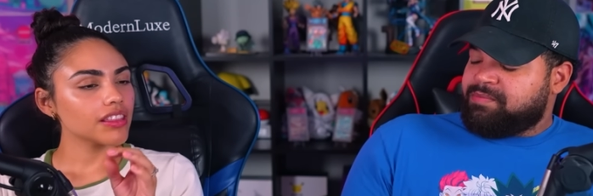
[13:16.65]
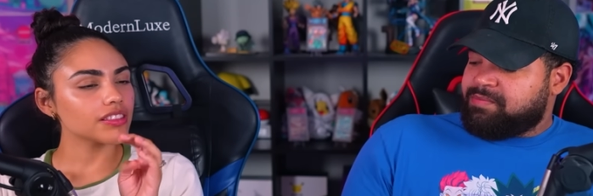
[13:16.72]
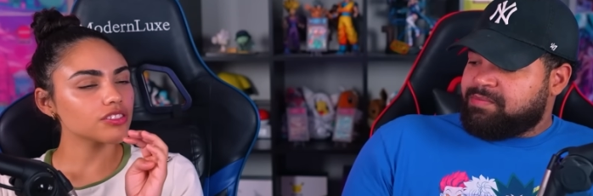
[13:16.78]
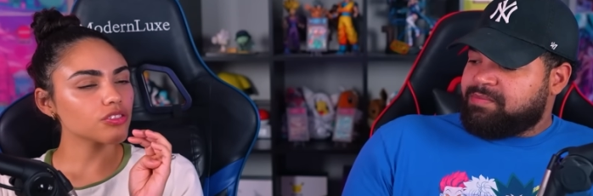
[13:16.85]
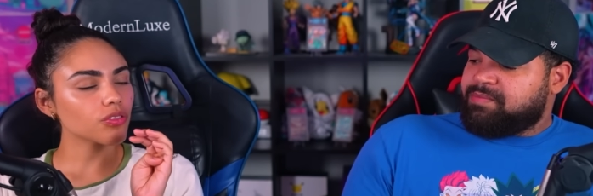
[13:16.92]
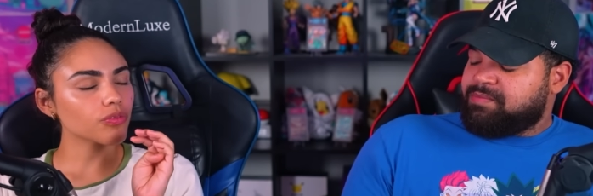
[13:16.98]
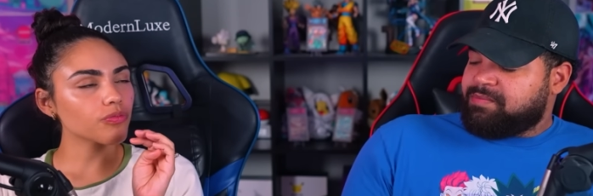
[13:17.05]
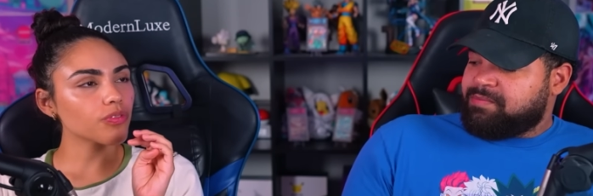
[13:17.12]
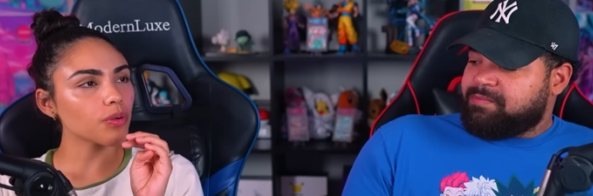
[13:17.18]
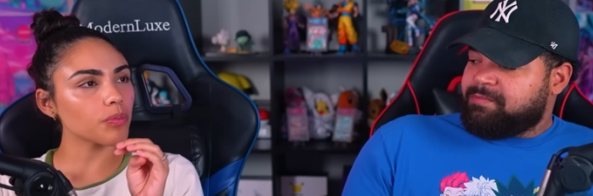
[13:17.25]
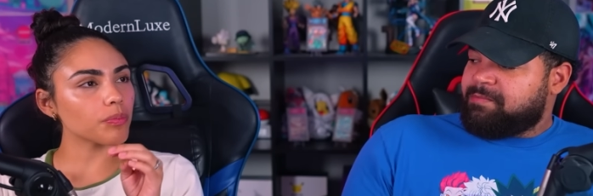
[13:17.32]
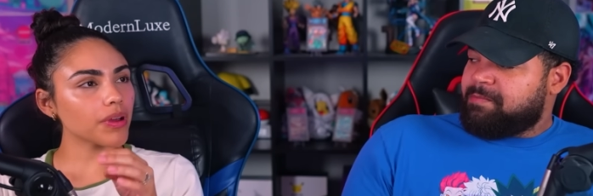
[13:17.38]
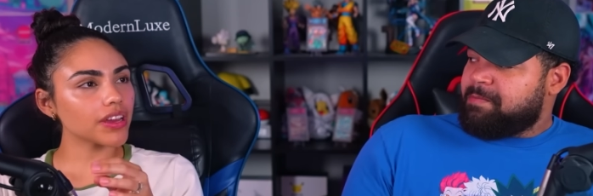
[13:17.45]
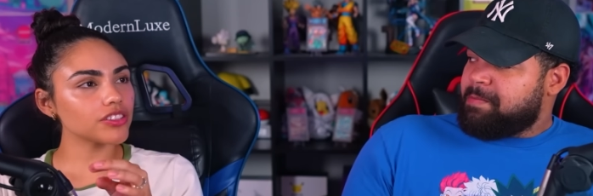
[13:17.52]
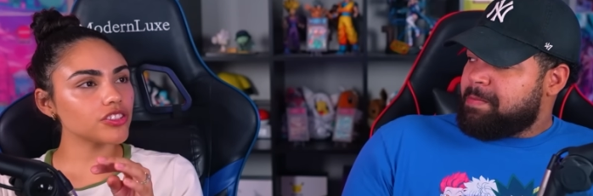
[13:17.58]
Speaker 1: so
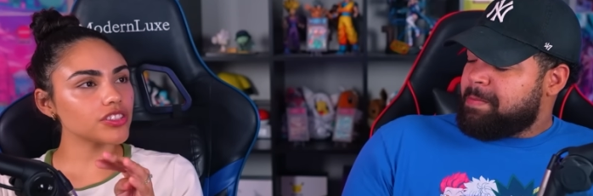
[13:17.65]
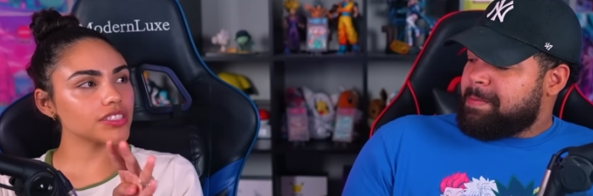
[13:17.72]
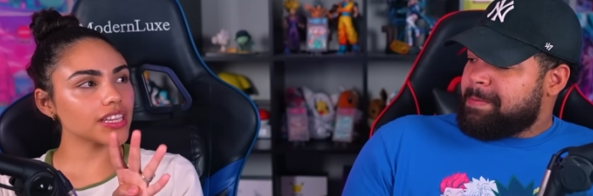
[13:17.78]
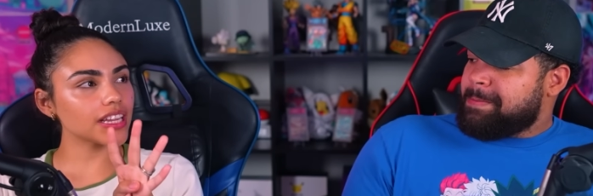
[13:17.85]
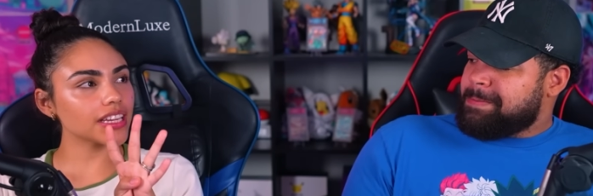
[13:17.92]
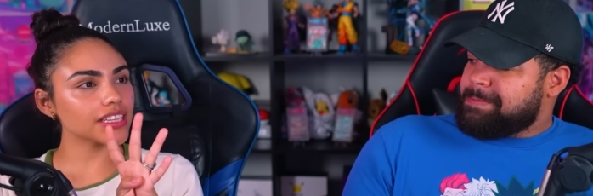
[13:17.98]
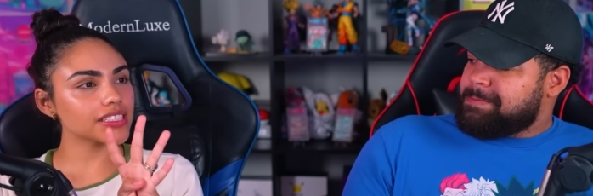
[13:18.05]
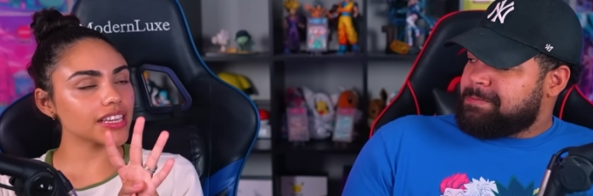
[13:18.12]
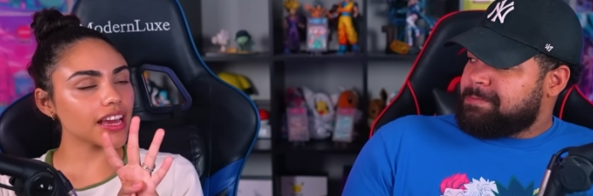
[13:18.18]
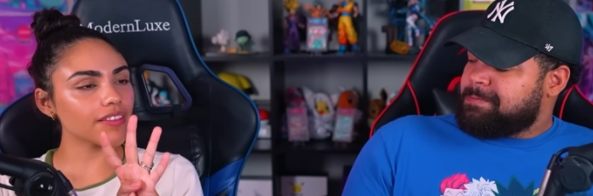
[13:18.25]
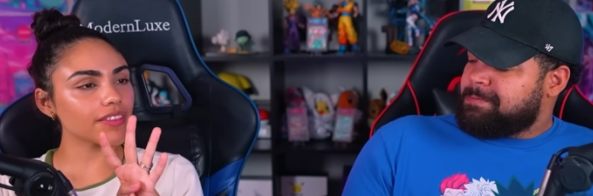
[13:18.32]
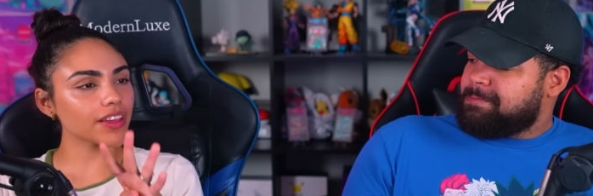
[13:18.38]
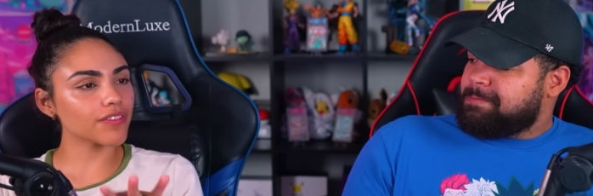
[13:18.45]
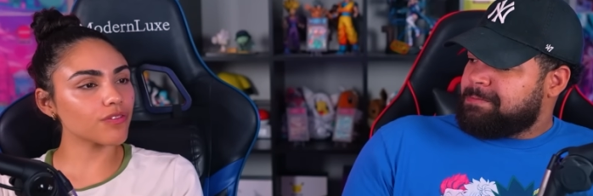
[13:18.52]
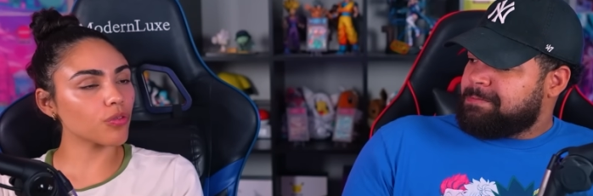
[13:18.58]
from my understanding is they
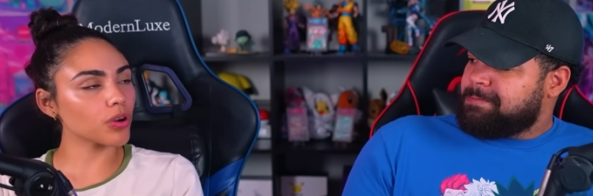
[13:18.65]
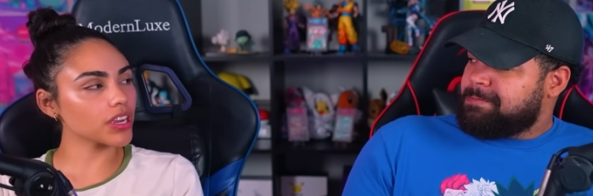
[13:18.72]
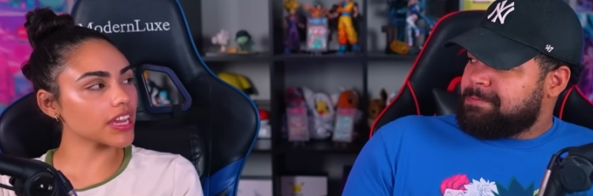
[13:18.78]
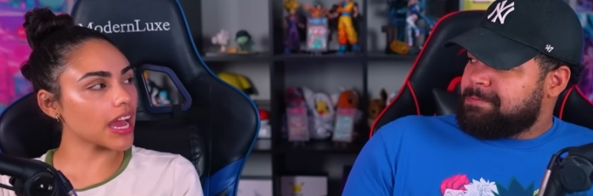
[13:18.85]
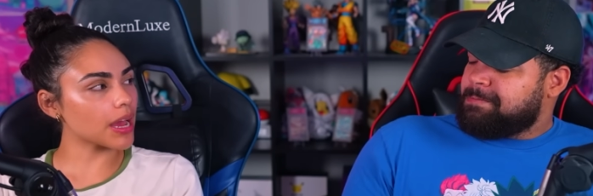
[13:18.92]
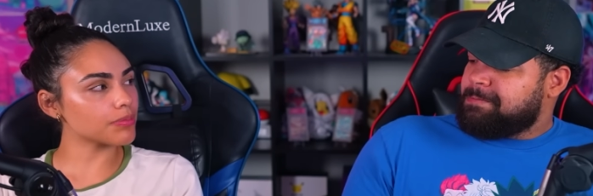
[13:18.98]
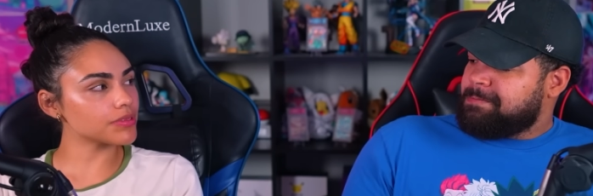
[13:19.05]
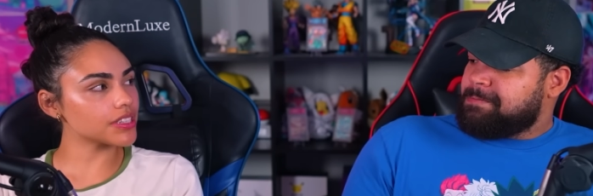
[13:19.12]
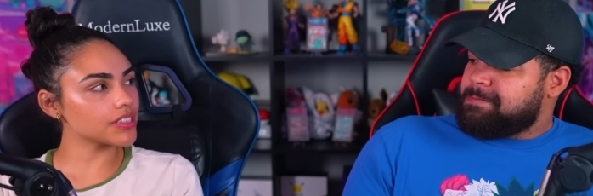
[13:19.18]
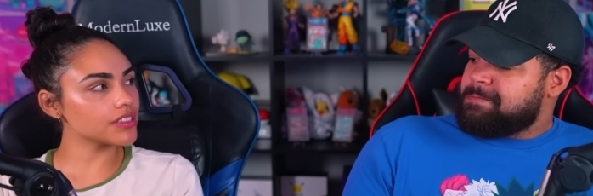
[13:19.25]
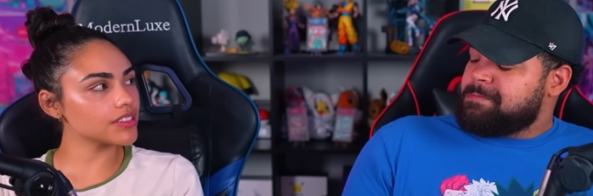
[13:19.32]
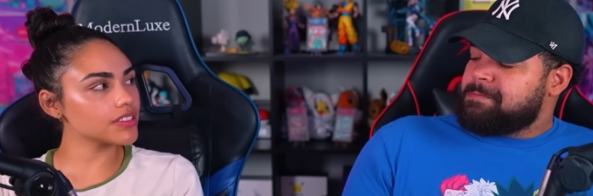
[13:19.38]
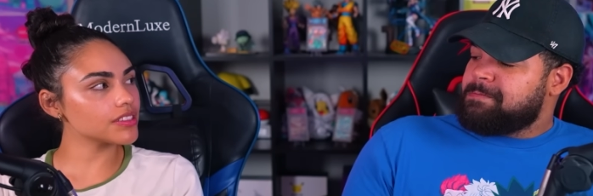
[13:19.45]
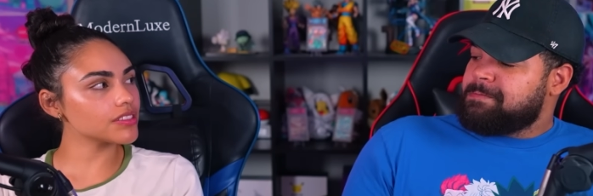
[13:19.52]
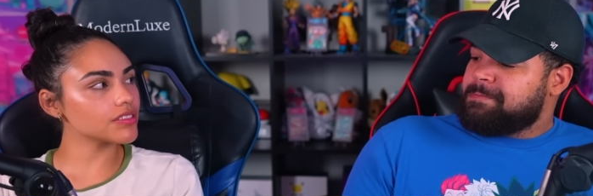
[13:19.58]
have like four
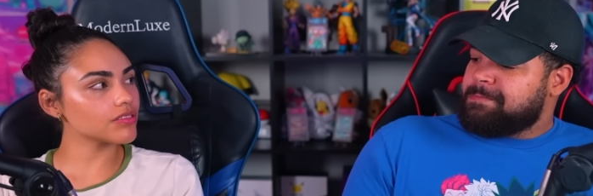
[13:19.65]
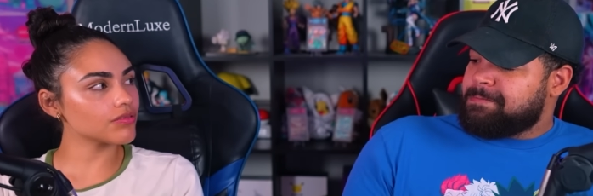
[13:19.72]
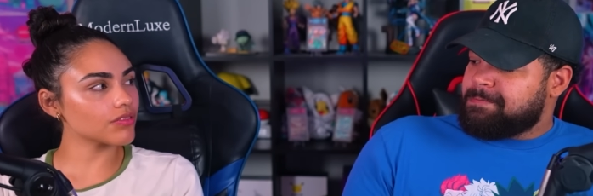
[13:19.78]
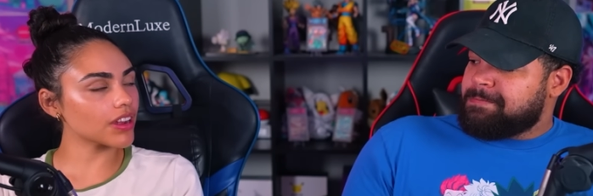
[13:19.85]
captains,